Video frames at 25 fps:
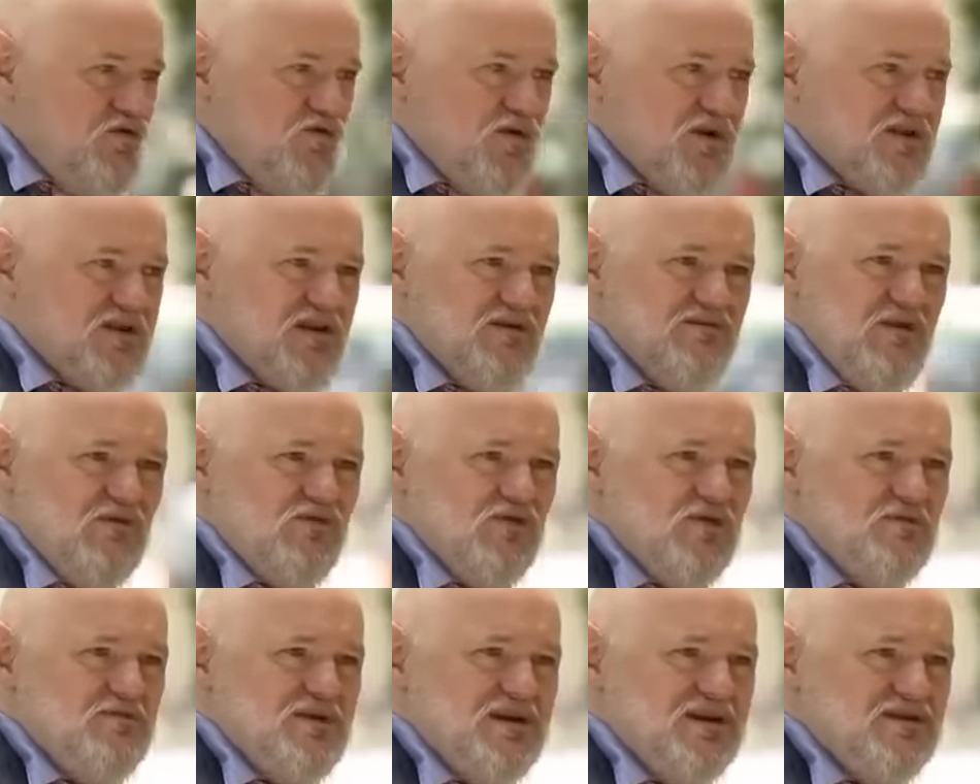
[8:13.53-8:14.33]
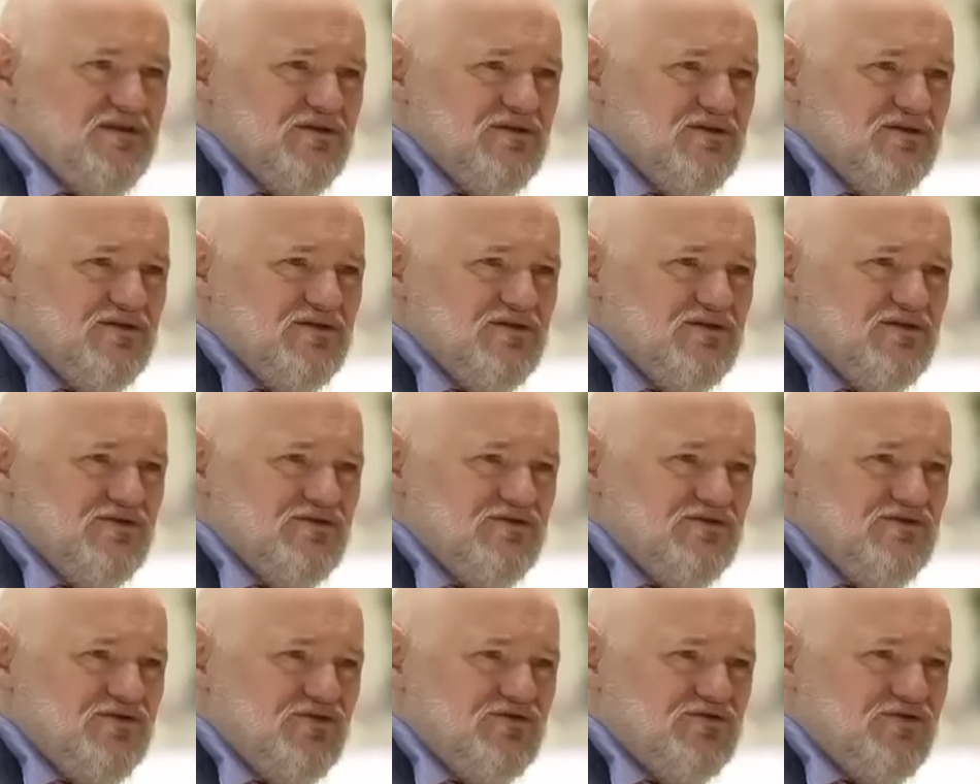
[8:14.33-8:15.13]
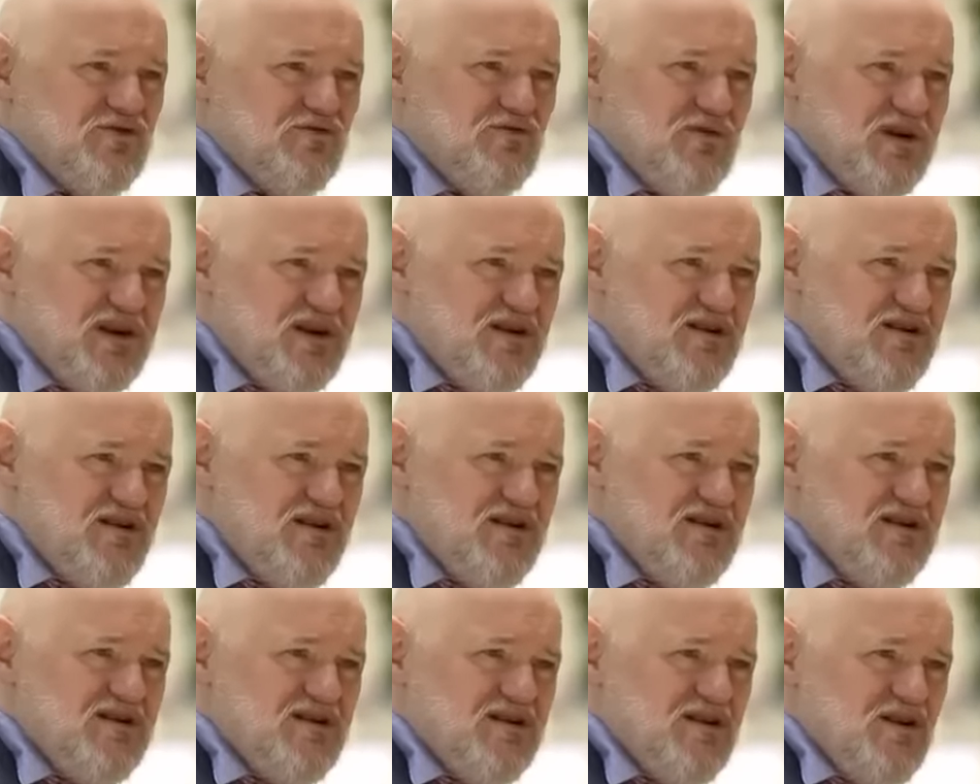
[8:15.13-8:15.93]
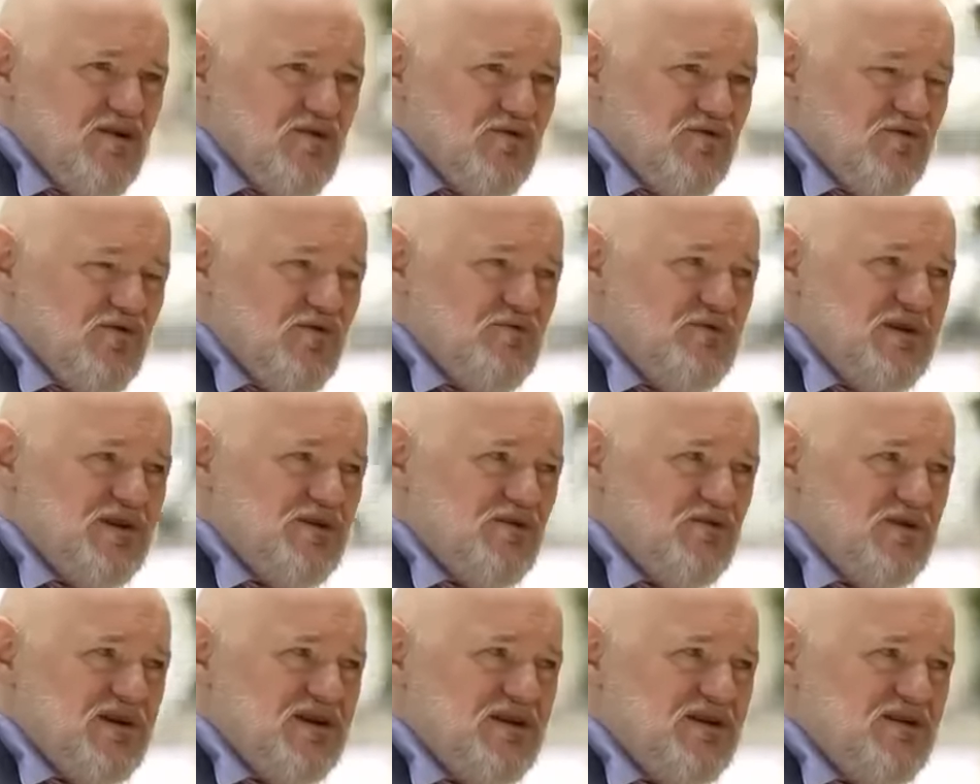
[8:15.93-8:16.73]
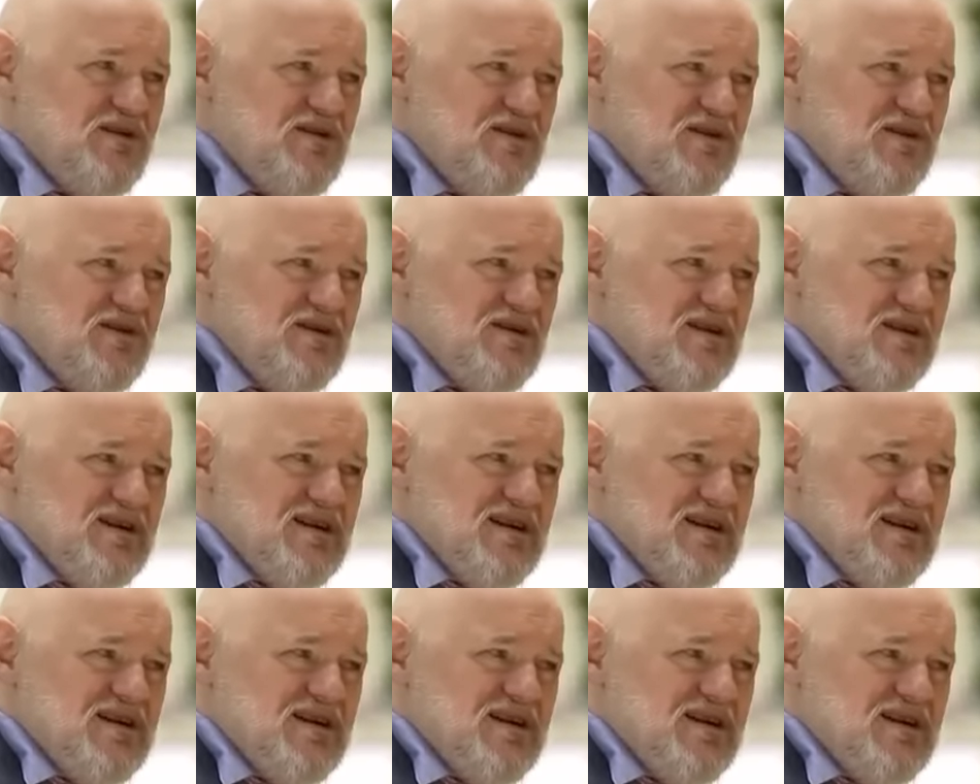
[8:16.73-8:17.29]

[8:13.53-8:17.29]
whatever will be the winner, will be the winner.